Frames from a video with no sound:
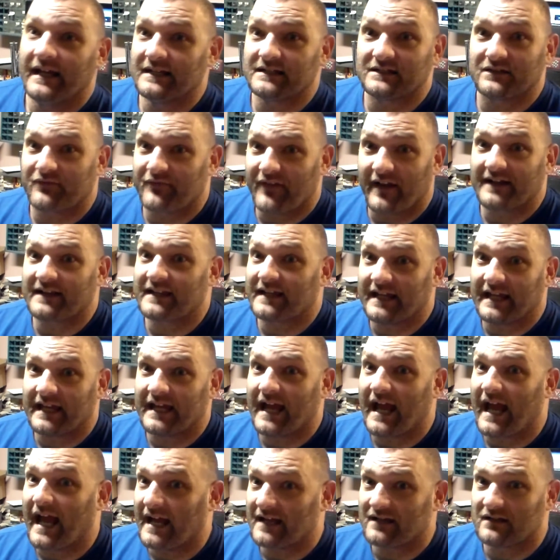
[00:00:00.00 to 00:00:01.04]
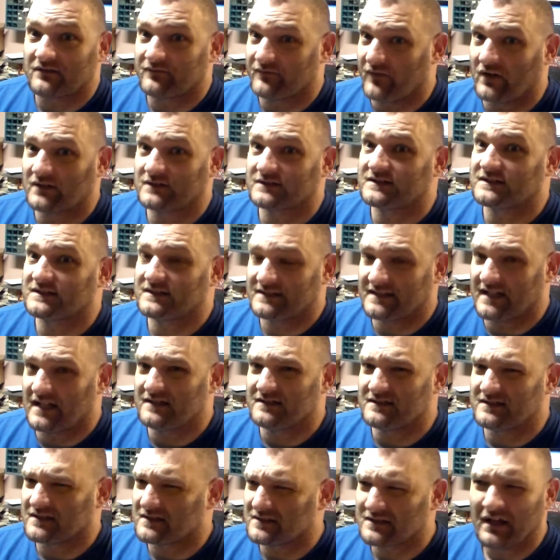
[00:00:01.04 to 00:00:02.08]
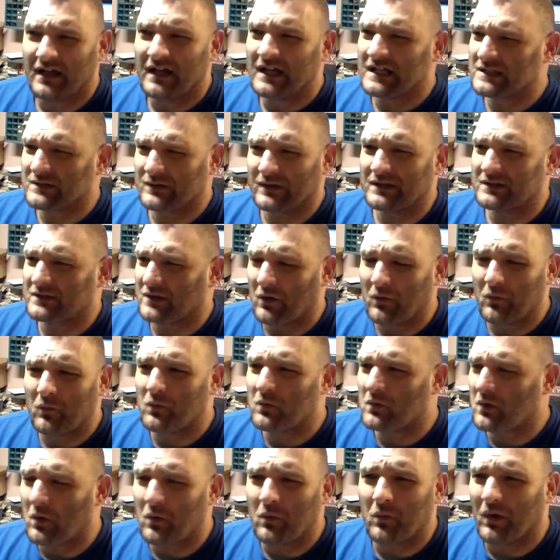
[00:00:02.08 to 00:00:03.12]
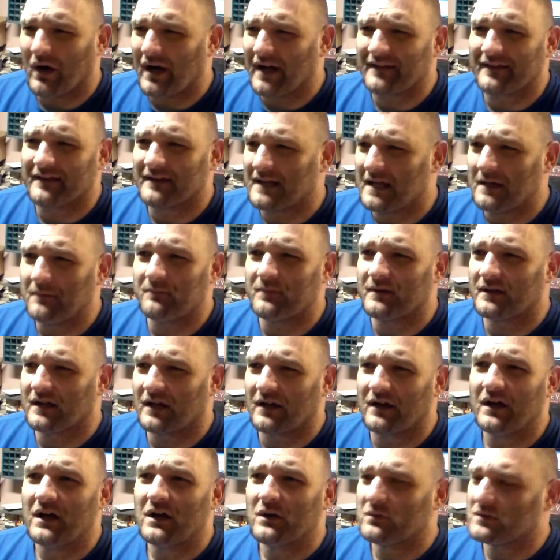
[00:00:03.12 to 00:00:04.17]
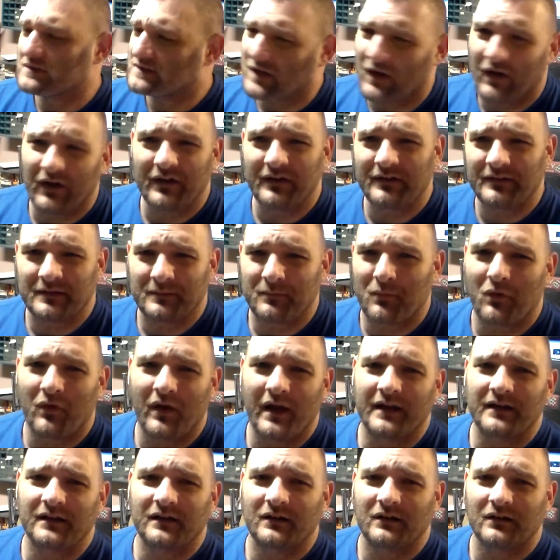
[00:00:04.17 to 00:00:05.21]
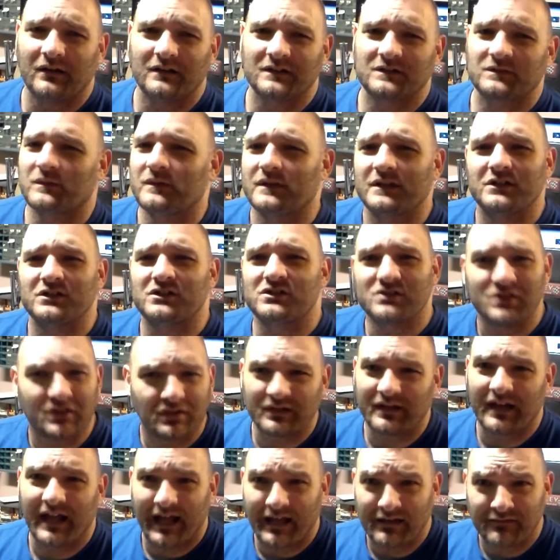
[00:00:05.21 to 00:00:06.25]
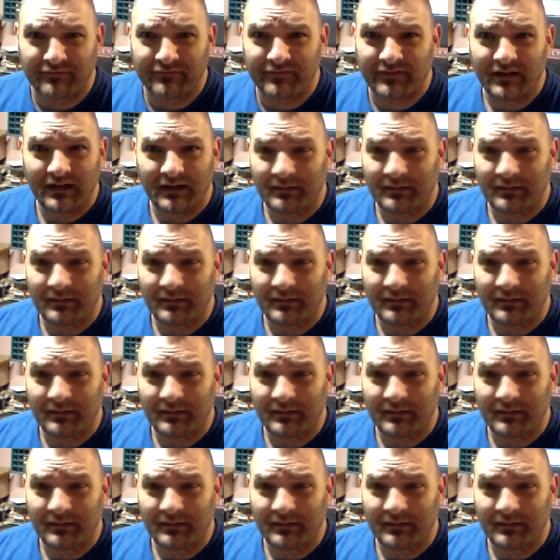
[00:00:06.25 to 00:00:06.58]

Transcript: is the fact that it had advanced sensors, so I don't know why the Nebula was hurting the Miranda class when it shouldn't have.